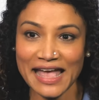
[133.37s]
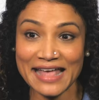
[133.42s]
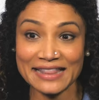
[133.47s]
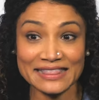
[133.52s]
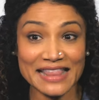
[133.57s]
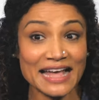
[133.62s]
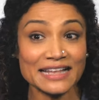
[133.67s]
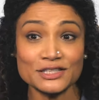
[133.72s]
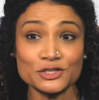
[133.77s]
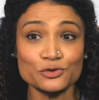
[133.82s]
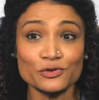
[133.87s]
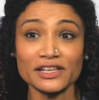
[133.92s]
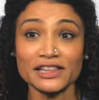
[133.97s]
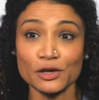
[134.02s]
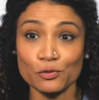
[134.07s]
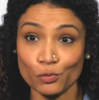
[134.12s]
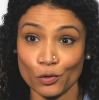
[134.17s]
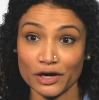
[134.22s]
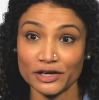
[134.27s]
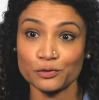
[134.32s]
And that's
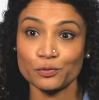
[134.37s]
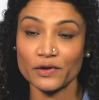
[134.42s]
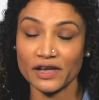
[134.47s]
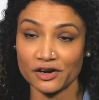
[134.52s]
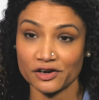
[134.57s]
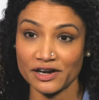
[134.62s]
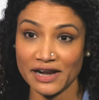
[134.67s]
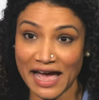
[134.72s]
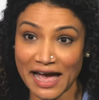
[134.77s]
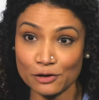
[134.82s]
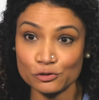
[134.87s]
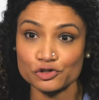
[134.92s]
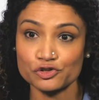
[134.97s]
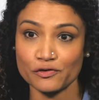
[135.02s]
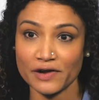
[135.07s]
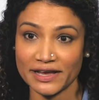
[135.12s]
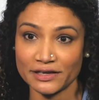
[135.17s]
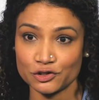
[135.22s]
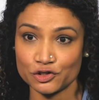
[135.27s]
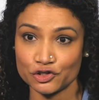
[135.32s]
really what we are now
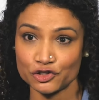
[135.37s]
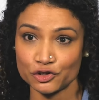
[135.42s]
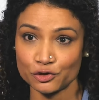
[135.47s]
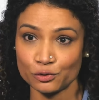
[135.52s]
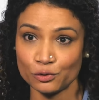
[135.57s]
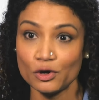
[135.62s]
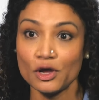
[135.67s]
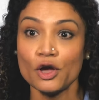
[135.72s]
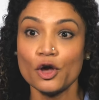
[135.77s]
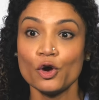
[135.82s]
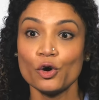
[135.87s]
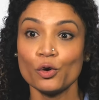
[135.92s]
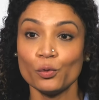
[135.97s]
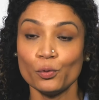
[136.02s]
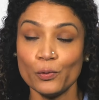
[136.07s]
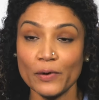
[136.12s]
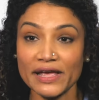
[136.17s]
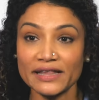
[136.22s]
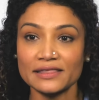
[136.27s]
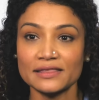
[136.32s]
trying to do
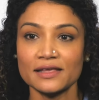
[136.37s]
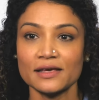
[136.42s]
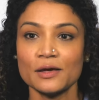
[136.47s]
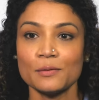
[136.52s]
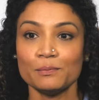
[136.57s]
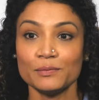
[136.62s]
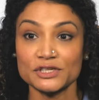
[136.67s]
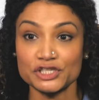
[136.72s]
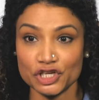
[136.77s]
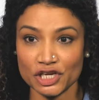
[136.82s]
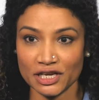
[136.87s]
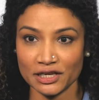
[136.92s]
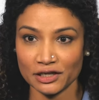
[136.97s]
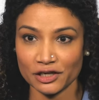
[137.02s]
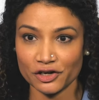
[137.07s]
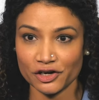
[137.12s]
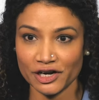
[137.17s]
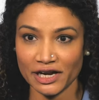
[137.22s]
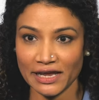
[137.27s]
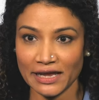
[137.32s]
with machine
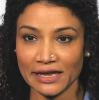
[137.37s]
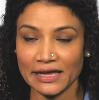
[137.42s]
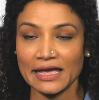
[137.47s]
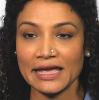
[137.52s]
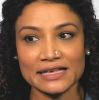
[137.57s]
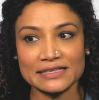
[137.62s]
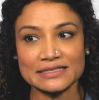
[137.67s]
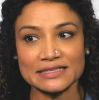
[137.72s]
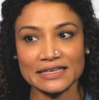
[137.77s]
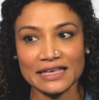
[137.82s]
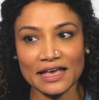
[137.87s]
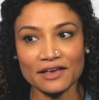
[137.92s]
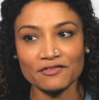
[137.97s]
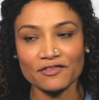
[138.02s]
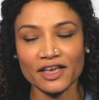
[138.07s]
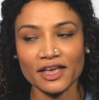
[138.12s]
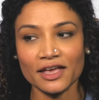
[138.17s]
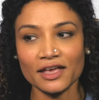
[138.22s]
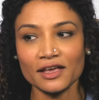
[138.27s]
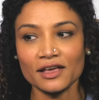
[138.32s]
learning is
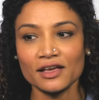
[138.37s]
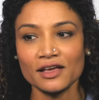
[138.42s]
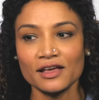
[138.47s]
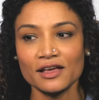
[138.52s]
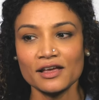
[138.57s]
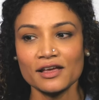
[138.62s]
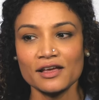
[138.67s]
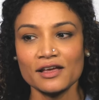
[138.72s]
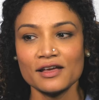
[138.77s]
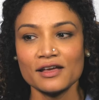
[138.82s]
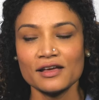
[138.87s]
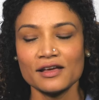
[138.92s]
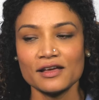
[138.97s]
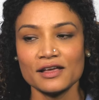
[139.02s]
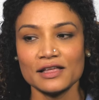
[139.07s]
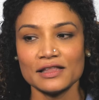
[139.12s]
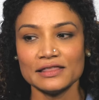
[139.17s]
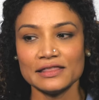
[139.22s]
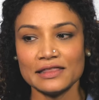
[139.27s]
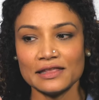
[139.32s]
giving
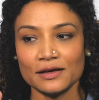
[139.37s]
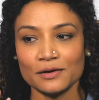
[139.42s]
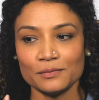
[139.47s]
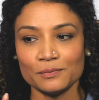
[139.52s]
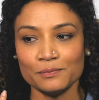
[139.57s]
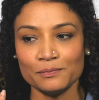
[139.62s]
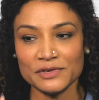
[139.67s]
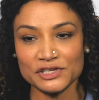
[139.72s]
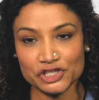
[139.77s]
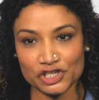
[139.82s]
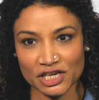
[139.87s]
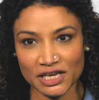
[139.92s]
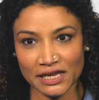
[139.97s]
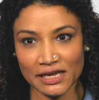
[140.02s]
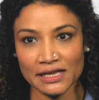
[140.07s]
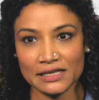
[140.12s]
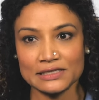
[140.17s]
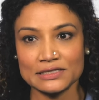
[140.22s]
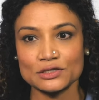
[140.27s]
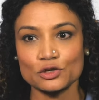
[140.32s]
the
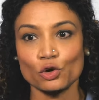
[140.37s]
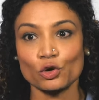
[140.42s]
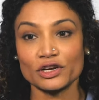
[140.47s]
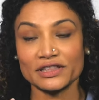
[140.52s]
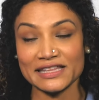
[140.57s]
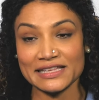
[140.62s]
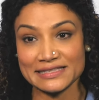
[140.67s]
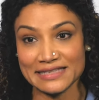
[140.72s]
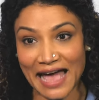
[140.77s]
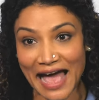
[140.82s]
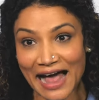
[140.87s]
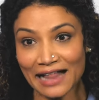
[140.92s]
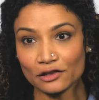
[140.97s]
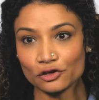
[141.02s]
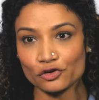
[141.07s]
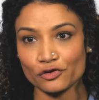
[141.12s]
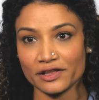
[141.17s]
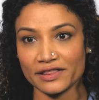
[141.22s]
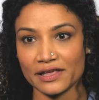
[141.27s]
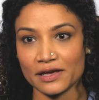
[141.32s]
machines or these
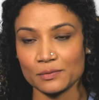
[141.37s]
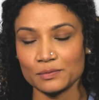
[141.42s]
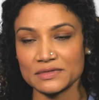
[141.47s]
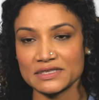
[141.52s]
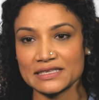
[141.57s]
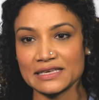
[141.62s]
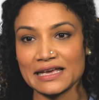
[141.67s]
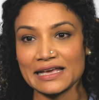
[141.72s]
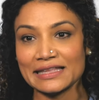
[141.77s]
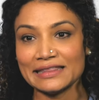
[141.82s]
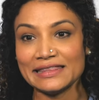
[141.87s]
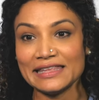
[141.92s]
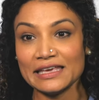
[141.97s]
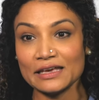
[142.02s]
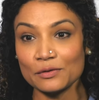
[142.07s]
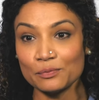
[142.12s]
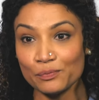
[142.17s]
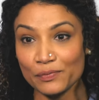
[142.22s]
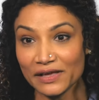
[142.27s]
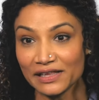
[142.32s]
algorithms
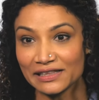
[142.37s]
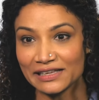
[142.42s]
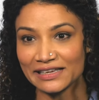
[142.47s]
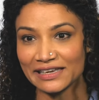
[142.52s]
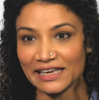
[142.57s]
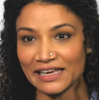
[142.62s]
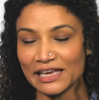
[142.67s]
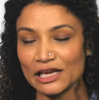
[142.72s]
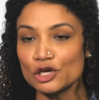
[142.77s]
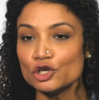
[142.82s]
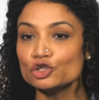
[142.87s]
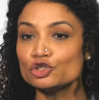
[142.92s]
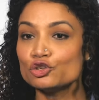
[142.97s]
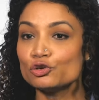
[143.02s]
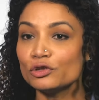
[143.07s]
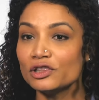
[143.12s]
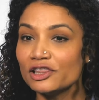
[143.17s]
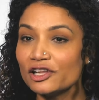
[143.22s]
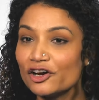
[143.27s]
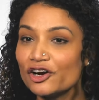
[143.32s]
the ability
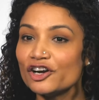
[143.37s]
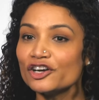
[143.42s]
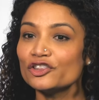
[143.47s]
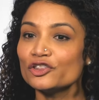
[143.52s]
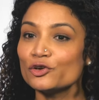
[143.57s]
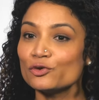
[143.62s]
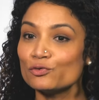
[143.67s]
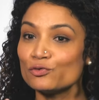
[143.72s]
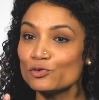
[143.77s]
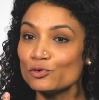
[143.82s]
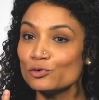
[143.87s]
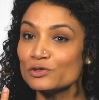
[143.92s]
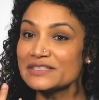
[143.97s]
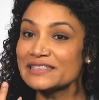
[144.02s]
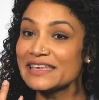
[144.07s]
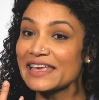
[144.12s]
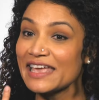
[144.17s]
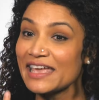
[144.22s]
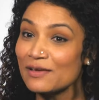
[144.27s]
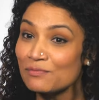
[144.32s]
to learn the
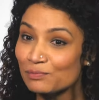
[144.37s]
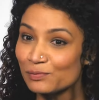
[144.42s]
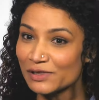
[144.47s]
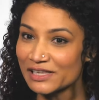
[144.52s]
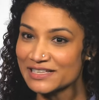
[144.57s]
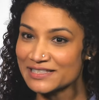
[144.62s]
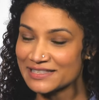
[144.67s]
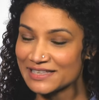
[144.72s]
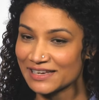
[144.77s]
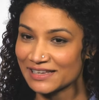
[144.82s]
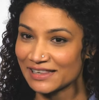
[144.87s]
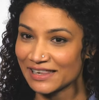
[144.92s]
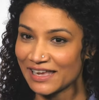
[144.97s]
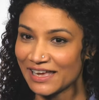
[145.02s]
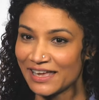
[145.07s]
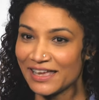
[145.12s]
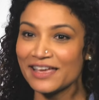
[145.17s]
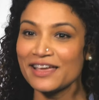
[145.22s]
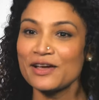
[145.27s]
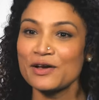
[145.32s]
rules
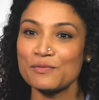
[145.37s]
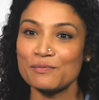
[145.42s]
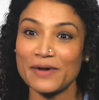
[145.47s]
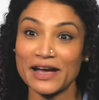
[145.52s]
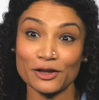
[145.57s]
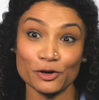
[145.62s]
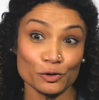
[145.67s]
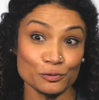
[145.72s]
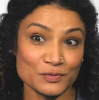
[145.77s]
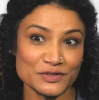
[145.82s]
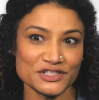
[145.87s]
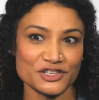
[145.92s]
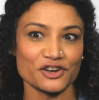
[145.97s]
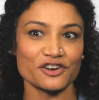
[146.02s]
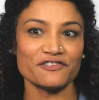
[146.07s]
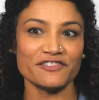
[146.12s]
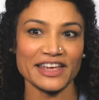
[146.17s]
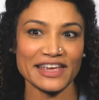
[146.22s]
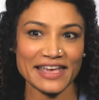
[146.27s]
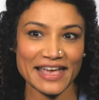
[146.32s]
implicitly by
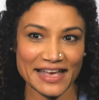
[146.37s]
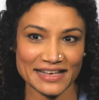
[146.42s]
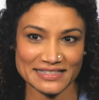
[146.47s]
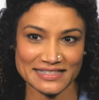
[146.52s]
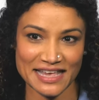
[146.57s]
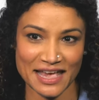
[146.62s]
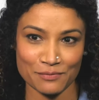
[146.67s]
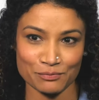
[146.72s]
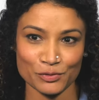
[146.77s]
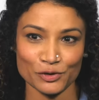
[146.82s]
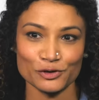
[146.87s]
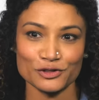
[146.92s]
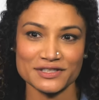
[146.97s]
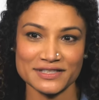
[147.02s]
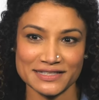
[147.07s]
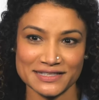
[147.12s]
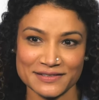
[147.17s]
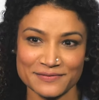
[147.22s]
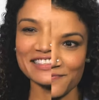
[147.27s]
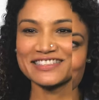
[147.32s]
observing
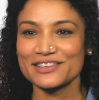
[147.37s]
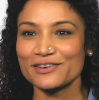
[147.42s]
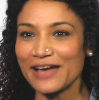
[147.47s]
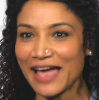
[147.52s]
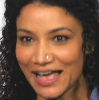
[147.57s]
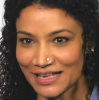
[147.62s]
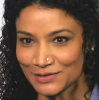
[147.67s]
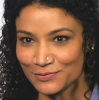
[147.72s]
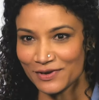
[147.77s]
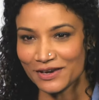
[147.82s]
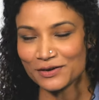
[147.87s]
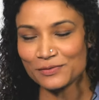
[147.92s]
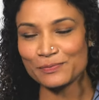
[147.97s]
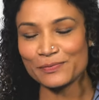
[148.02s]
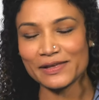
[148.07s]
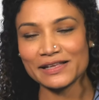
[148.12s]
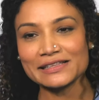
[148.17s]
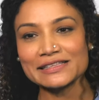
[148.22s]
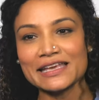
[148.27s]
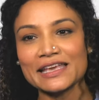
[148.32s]
examples. So, as we are
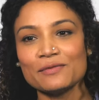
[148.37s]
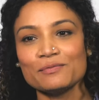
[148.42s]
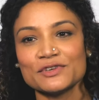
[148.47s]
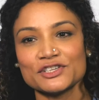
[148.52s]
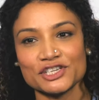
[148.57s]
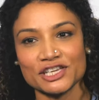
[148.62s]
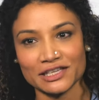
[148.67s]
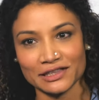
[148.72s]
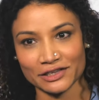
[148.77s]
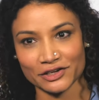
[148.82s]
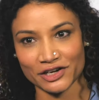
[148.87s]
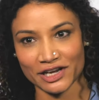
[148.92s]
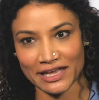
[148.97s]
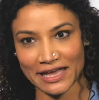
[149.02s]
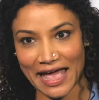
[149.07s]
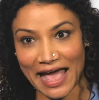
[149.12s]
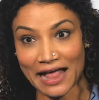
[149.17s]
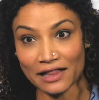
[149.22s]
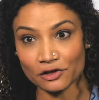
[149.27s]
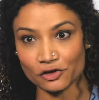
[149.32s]
building machine
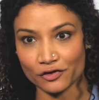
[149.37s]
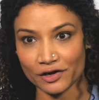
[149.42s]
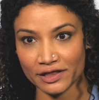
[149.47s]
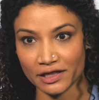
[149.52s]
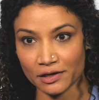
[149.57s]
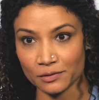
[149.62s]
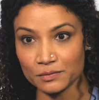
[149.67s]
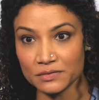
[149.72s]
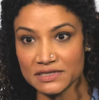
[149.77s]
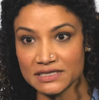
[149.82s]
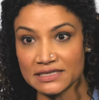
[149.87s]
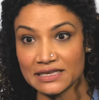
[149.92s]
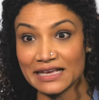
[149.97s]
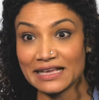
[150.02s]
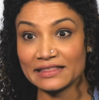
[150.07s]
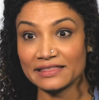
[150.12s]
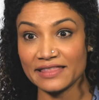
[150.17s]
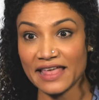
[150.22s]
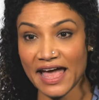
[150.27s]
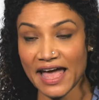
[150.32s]
learning algorithms
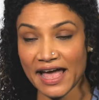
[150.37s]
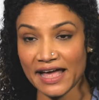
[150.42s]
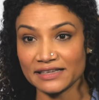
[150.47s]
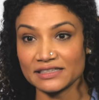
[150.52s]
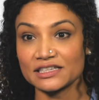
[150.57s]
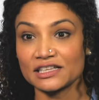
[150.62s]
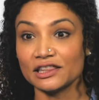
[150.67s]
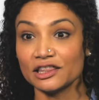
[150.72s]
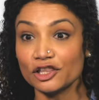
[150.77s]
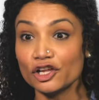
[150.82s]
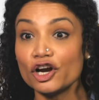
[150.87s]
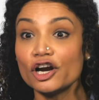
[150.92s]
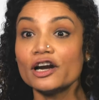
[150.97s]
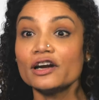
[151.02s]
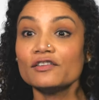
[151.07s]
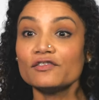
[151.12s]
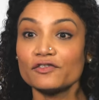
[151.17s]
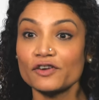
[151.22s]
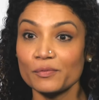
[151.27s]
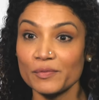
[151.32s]
that
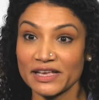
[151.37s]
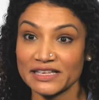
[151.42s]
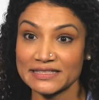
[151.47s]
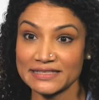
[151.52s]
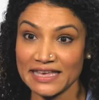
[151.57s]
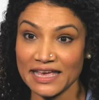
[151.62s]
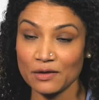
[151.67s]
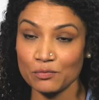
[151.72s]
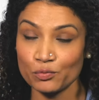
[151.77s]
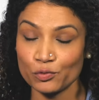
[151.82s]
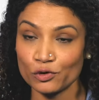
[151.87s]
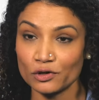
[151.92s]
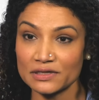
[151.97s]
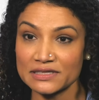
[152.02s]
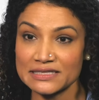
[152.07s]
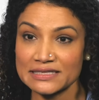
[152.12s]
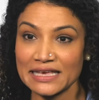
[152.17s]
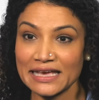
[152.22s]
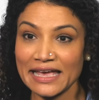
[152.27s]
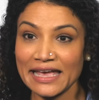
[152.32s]
learn from
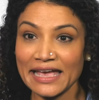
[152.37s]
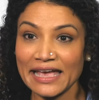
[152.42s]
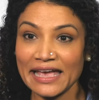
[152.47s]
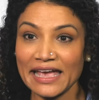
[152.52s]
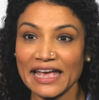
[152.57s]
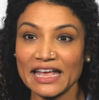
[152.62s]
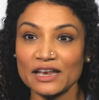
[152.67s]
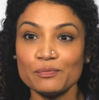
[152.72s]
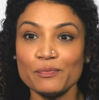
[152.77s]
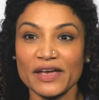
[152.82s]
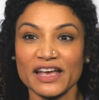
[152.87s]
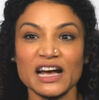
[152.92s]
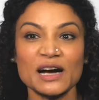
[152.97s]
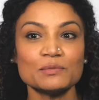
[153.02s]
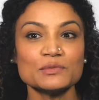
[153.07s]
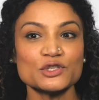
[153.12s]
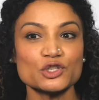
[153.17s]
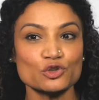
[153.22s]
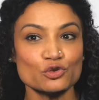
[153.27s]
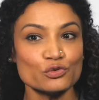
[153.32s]
examples, it
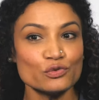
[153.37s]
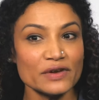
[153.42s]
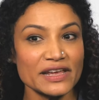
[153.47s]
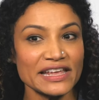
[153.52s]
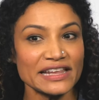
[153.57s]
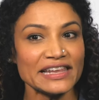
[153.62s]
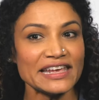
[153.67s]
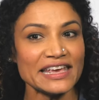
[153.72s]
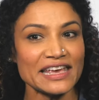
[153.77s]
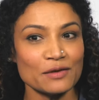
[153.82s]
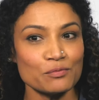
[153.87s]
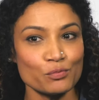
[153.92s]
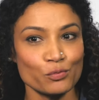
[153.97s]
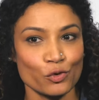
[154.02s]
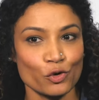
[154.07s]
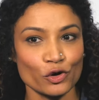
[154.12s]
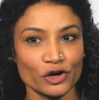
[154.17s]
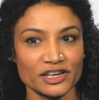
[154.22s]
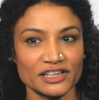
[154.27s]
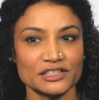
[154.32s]
becomes really
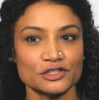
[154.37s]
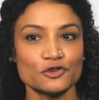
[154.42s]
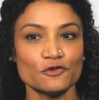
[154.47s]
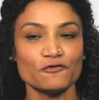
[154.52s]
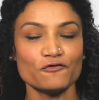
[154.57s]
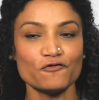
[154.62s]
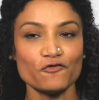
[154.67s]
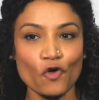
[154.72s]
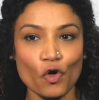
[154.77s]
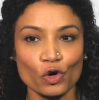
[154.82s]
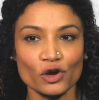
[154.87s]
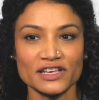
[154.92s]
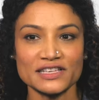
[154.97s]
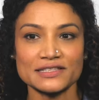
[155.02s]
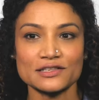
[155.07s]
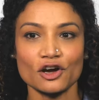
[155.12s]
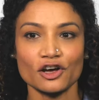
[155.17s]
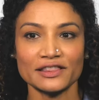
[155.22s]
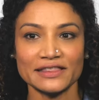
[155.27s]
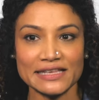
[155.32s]
important to
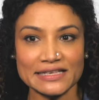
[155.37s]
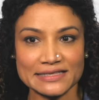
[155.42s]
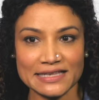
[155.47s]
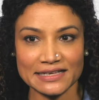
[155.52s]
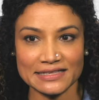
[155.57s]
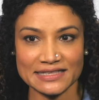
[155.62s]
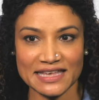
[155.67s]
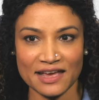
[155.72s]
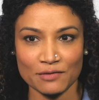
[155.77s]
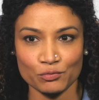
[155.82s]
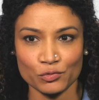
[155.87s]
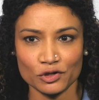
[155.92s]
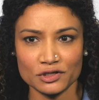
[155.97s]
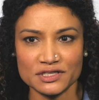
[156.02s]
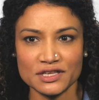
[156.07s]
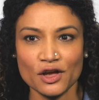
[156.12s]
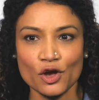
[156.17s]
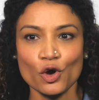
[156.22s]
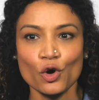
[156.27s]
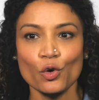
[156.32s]
focus on these
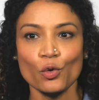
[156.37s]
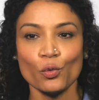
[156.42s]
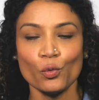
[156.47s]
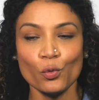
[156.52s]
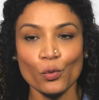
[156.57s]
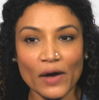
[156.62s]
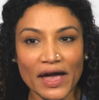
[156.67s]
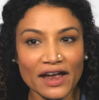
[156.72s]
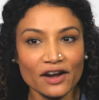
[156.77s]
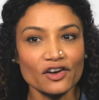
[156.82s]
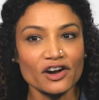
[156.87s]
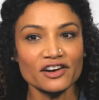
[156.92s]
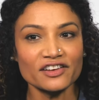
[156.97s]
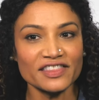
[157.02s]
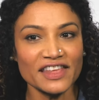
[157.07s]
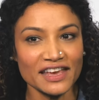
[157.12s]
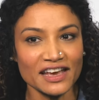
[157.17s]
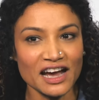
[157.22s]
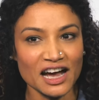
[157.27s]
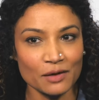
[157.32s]
examples. Where are
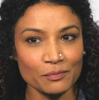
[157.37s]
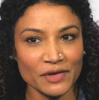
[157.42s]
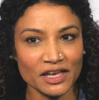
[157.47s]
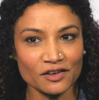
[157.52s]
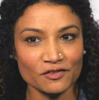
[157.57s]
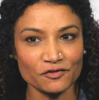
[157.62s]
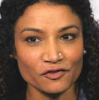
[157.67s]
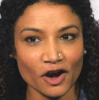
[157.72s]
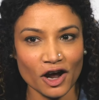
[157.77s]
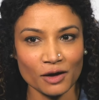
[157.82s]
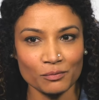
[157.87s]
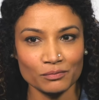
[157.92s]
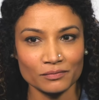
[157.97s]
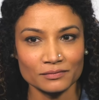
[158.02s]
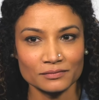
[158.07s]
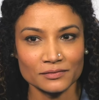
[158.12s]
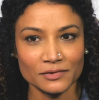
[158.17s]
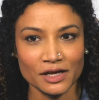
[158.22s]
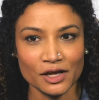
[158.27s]
they coming from?